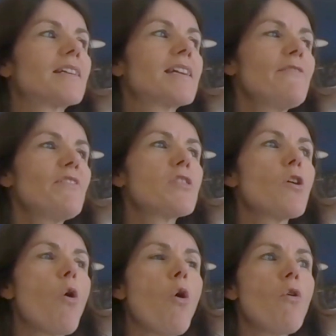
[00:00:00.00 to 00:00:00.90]
given the
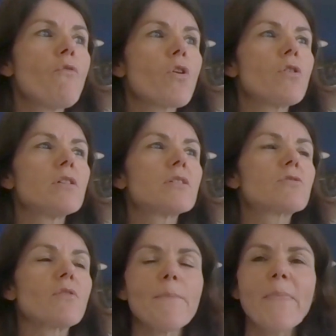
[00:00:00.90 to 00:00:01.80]
overall
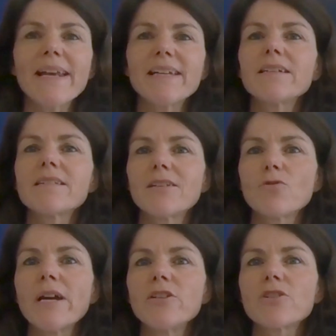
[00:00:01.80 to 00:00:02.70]
dramatic
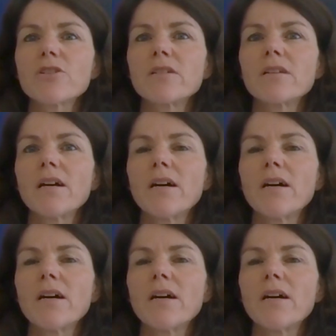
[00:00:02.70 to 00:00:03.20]
situation,